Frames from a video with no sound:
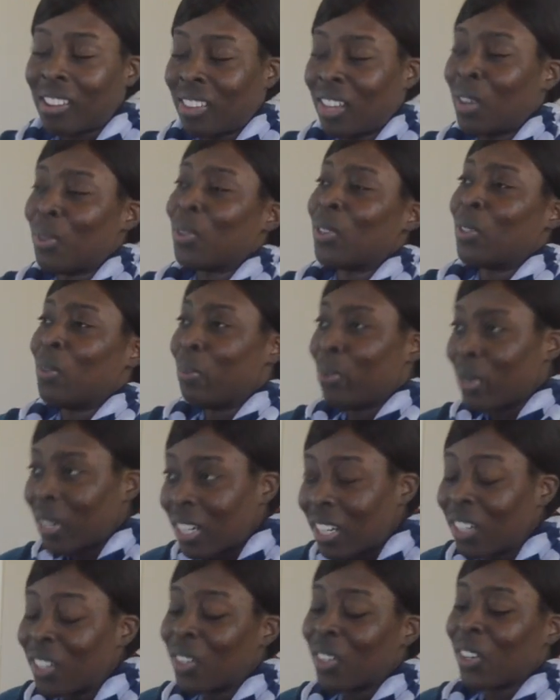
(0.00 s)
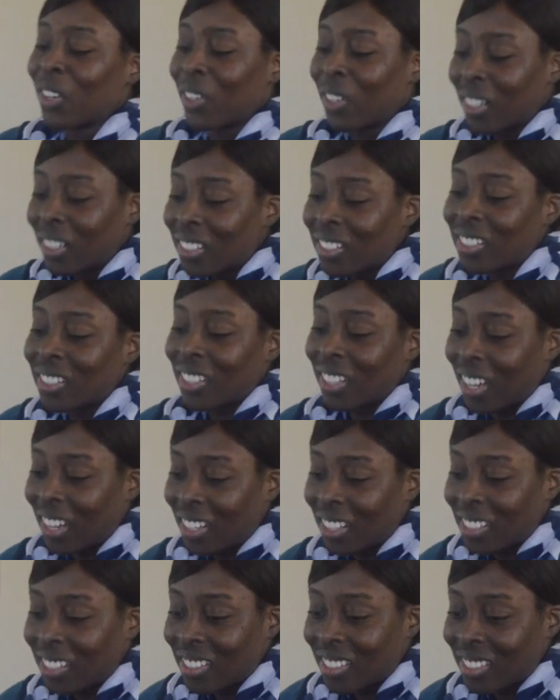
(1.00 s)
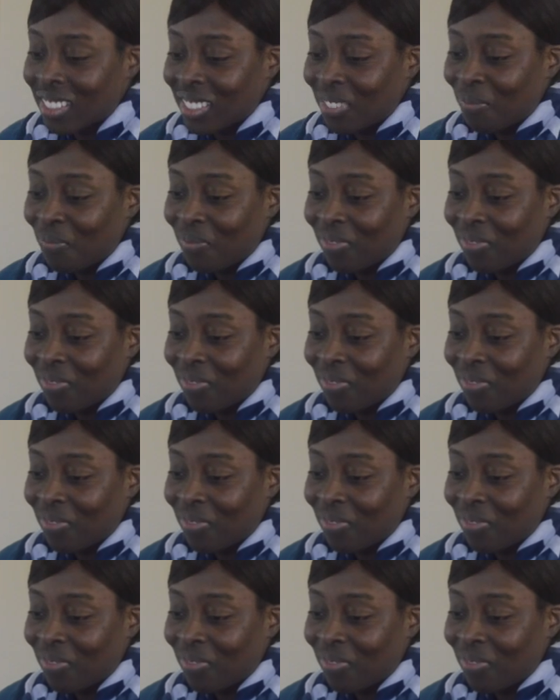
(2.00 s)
thought was pretty current and nice.